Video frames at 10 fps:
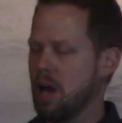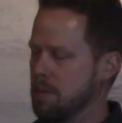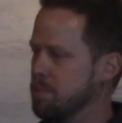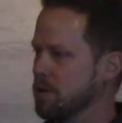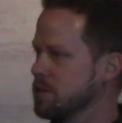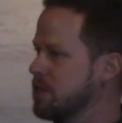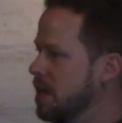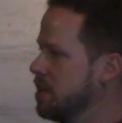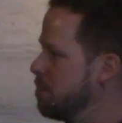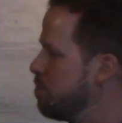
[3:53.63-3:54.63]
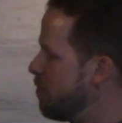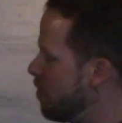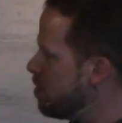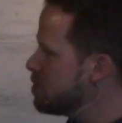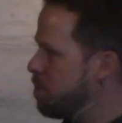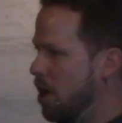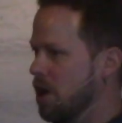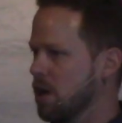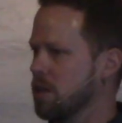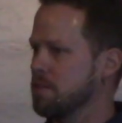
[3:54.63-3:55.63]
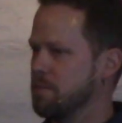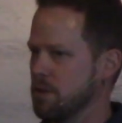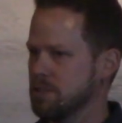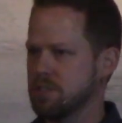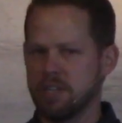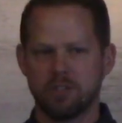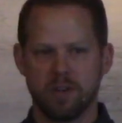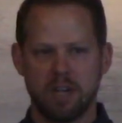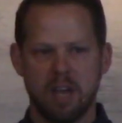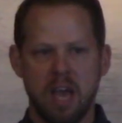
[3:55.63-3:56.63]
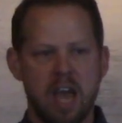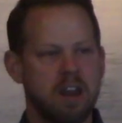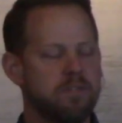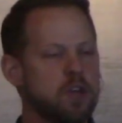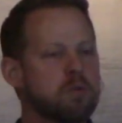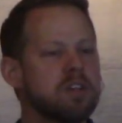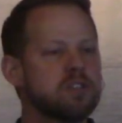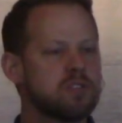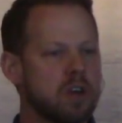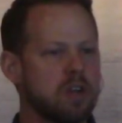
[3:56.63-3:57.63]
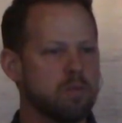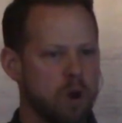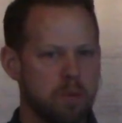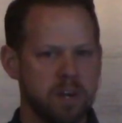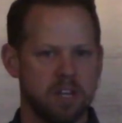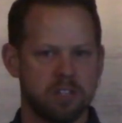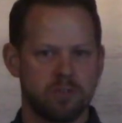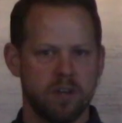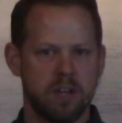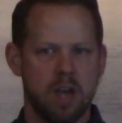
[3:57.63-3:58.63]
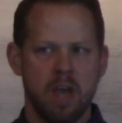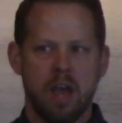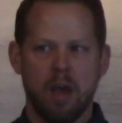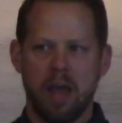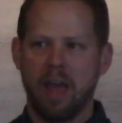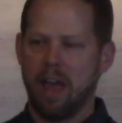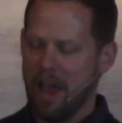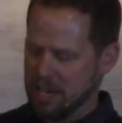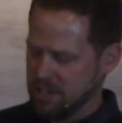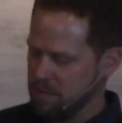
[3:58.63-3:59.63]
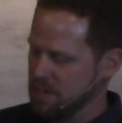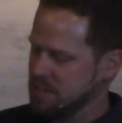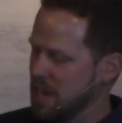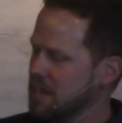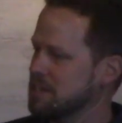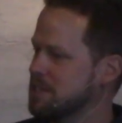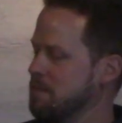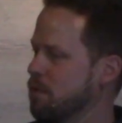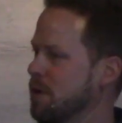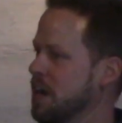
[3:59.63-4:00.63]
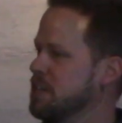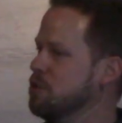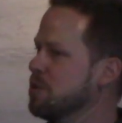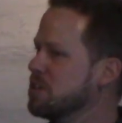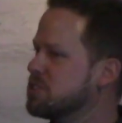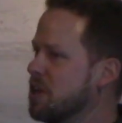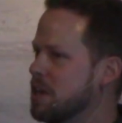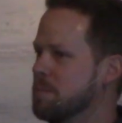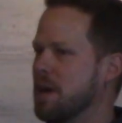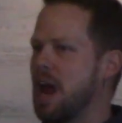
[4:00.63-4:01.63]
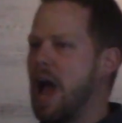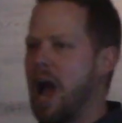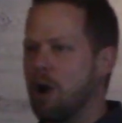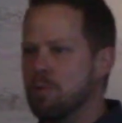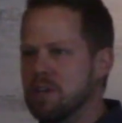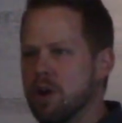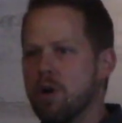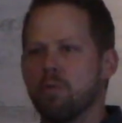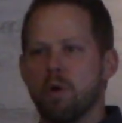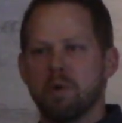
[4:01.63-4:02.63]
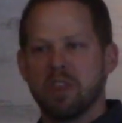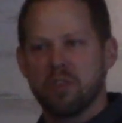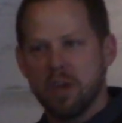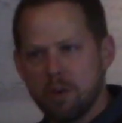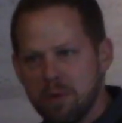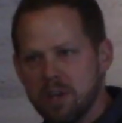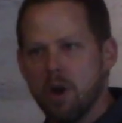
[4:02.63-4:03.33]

emperors in the first part of the first century. And if you were to study Roman history, actually, if you take it a step forward and you were to study about how we know what we think we